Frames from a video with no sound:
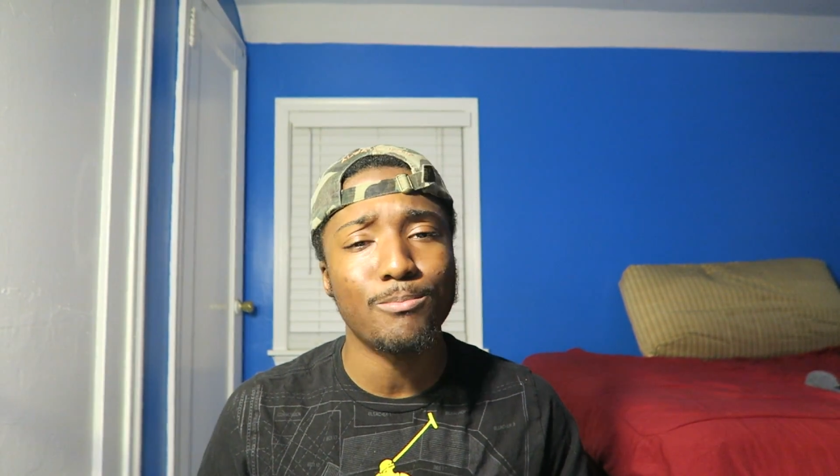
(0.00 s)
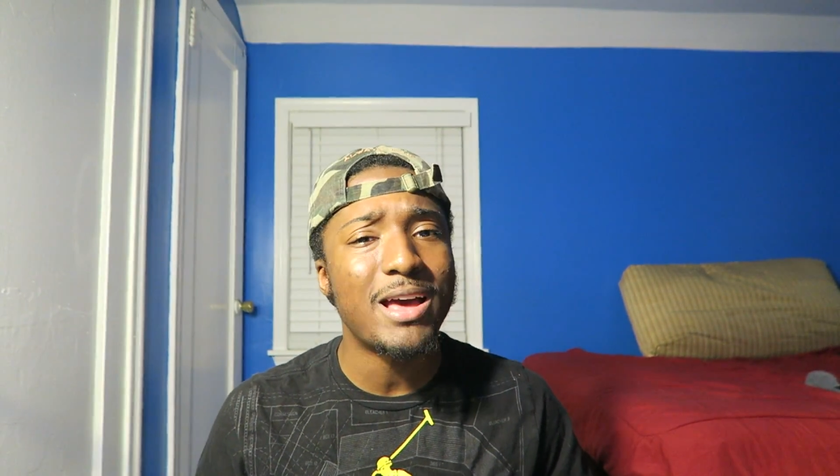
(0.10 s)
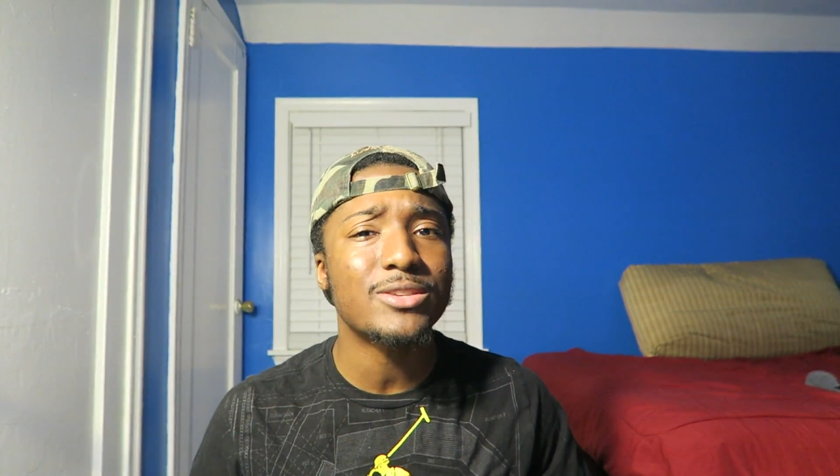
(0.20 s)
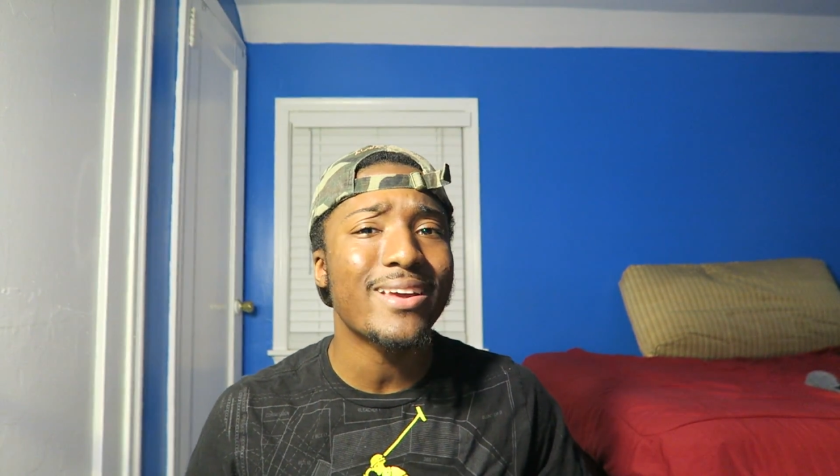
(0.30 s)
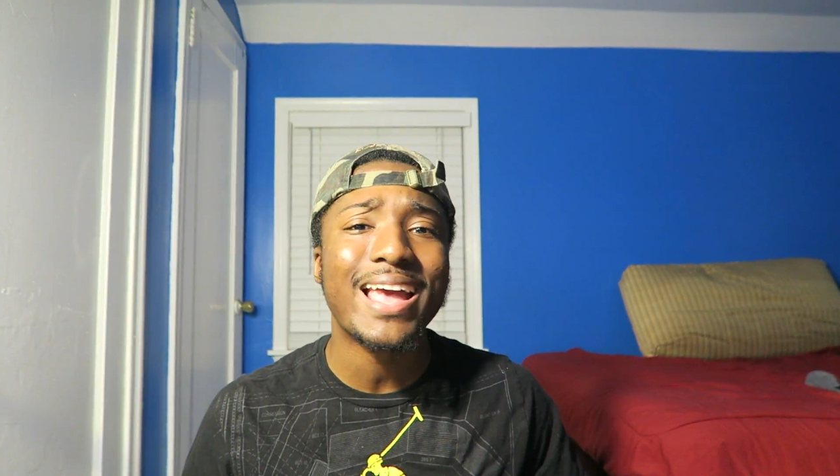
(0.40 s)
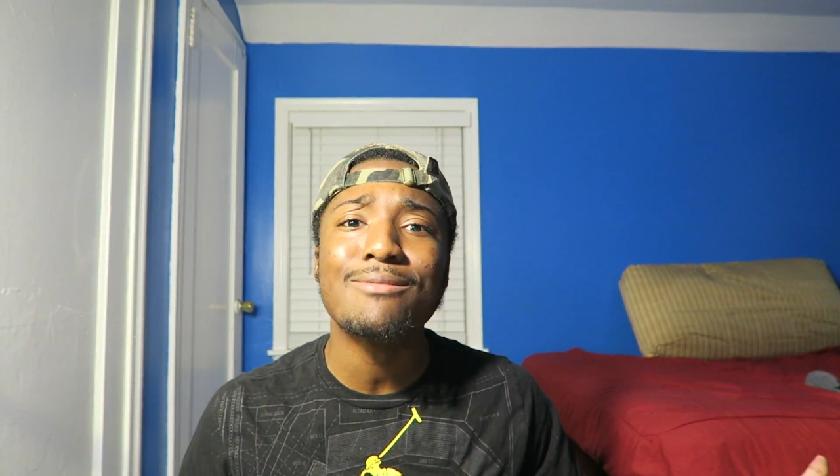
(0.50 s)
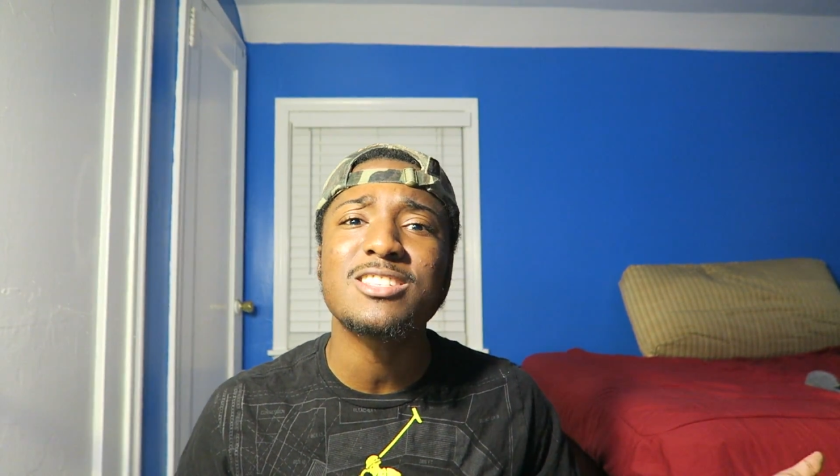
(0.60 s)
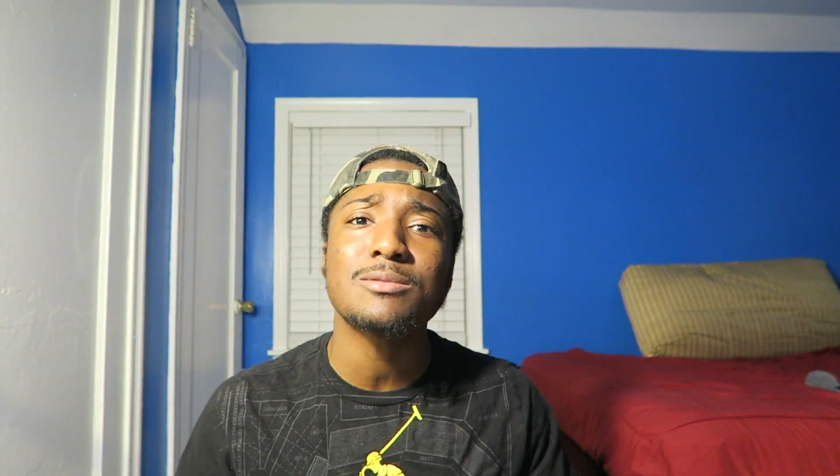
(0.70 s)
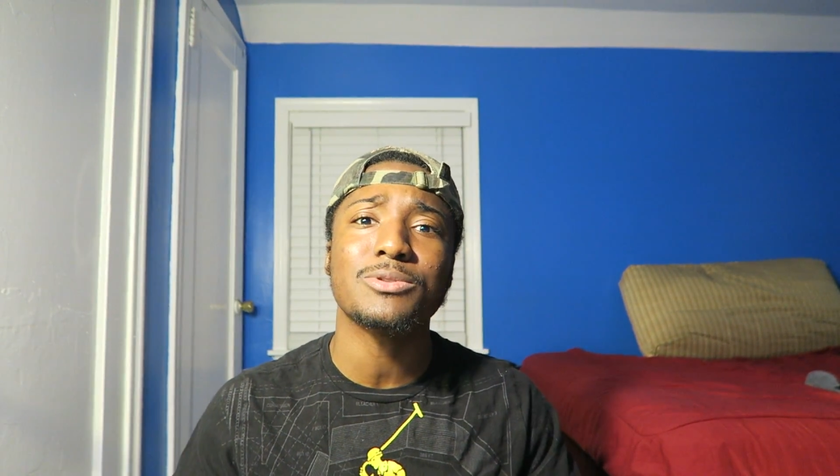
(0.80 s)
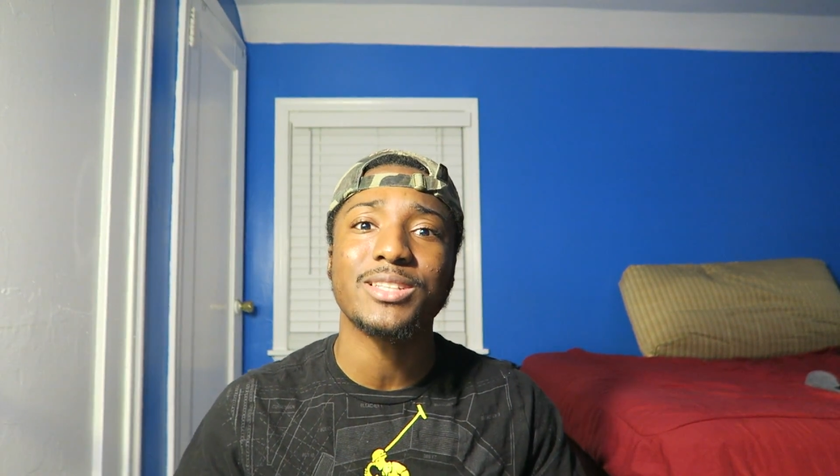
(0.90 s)
Matter of fact, have
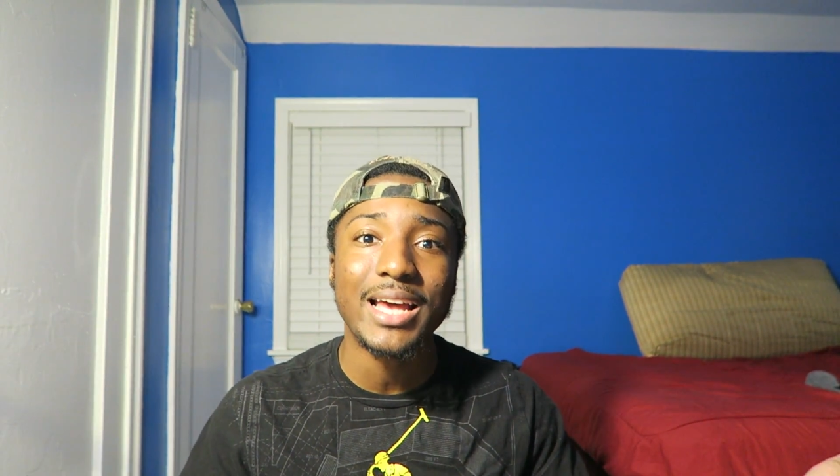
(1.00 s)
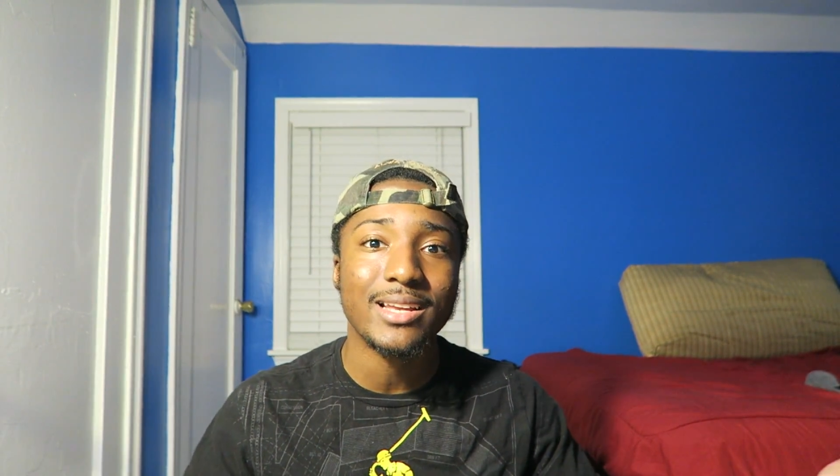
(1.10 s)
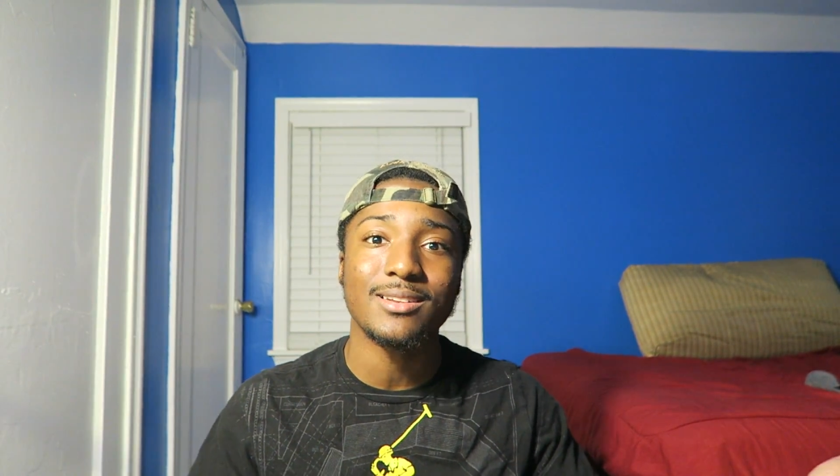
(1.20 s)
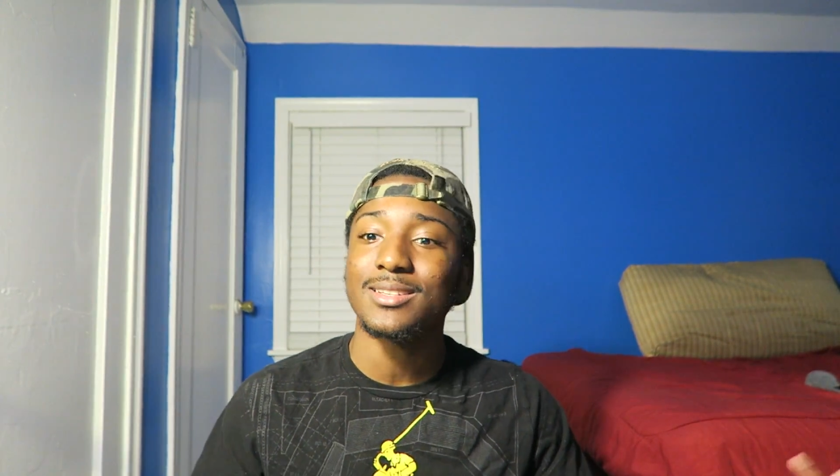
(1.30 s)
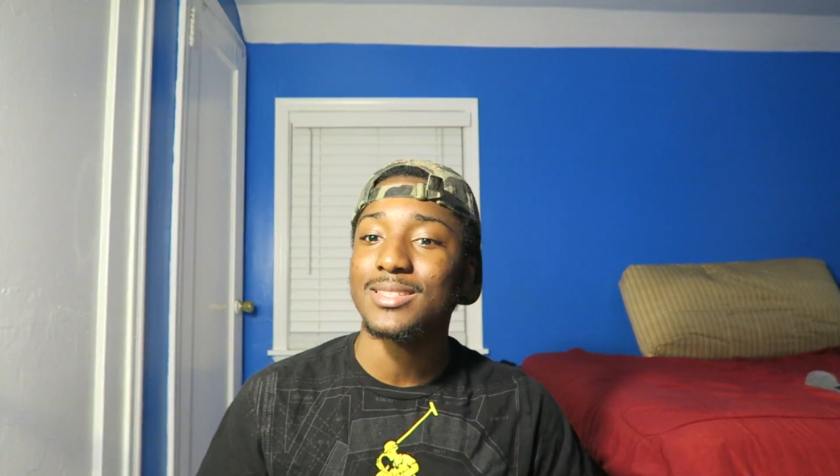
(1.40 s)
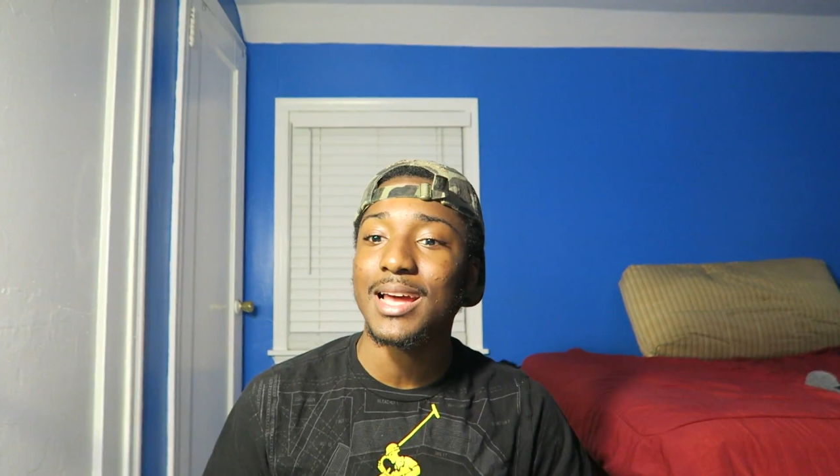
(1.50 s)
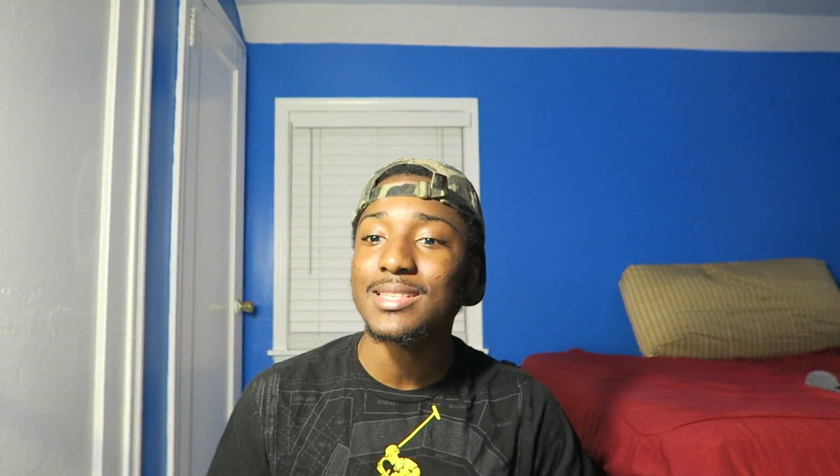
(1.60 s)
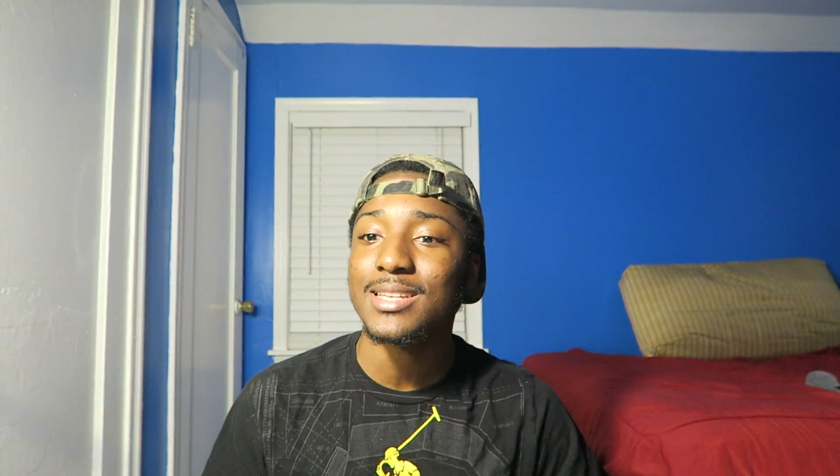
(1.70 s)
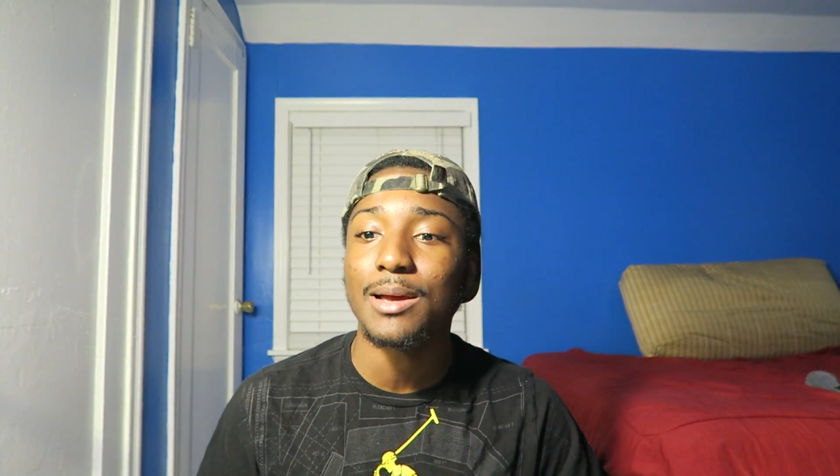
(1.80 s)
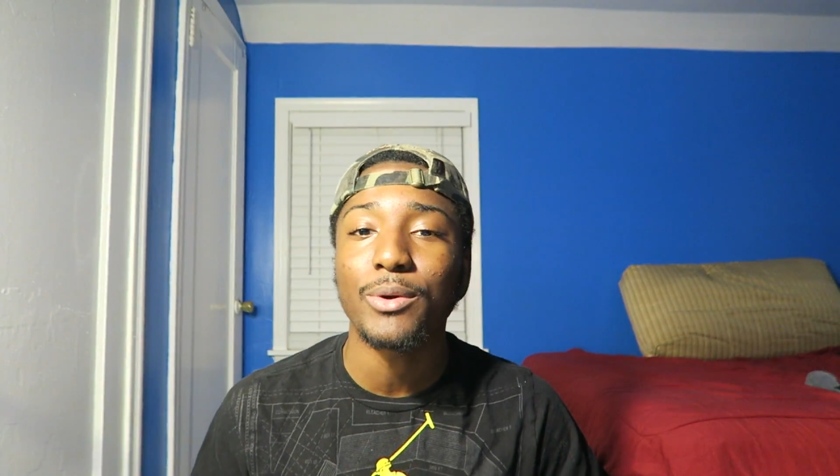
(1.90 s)
a simple night. It's
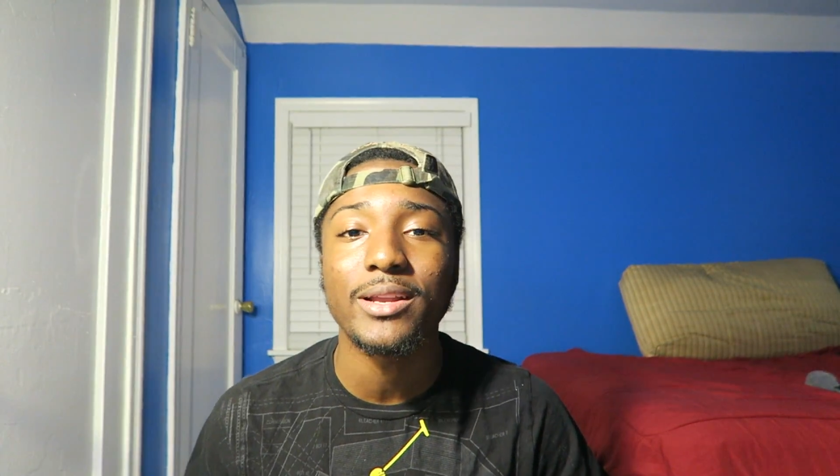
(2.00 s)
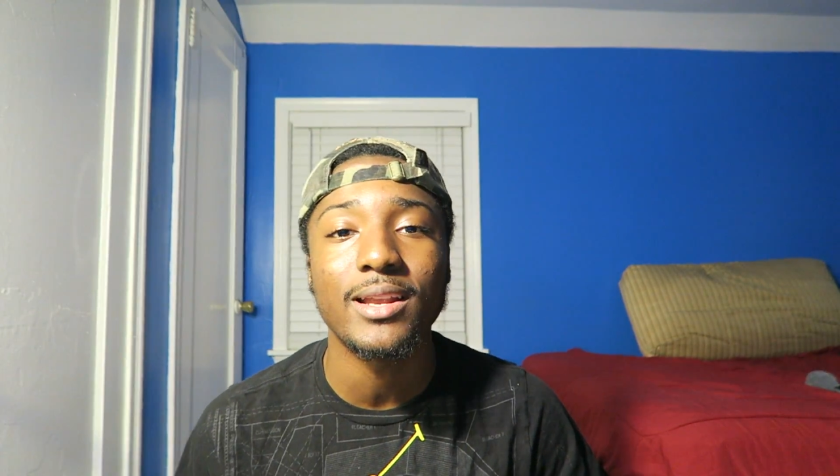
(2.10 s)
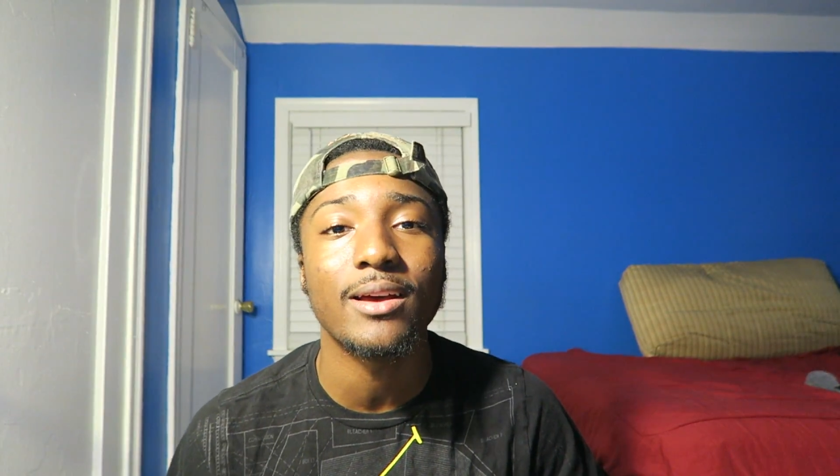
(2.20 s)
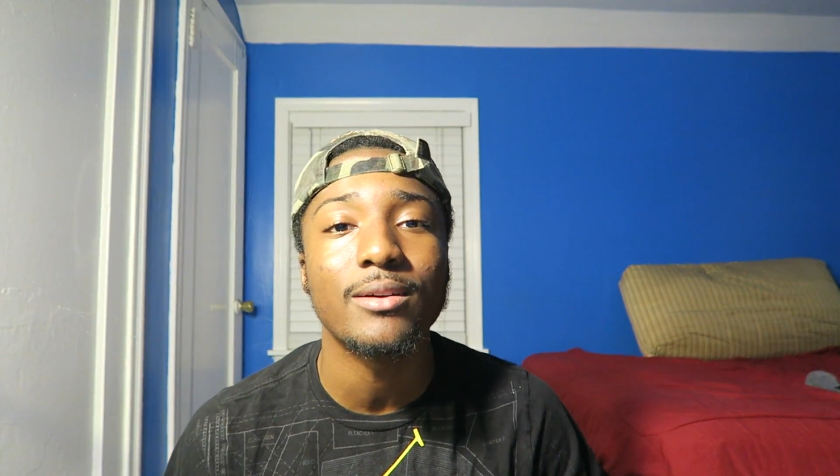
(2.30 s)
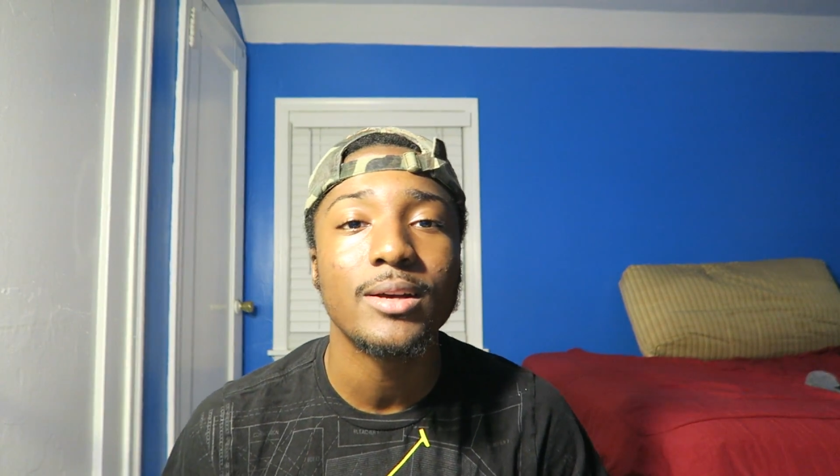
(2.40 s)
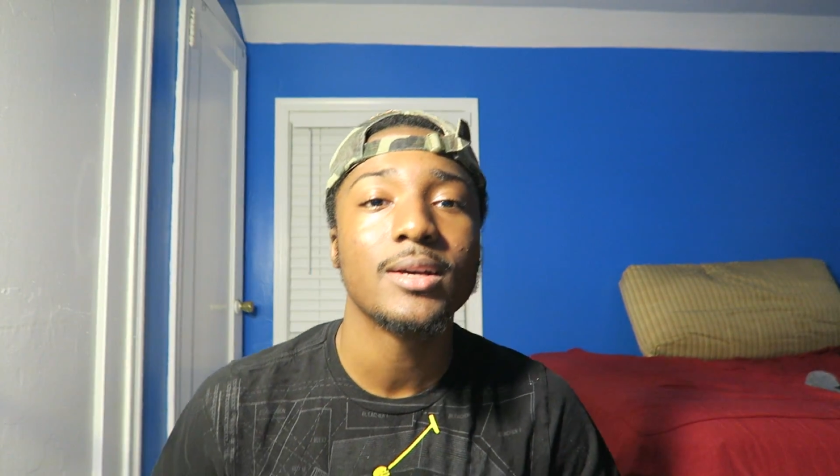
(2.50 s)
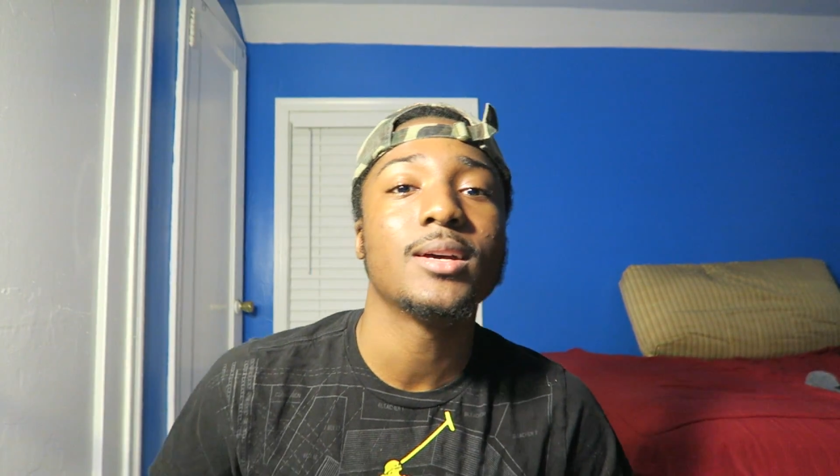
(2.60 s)
nighttime right now.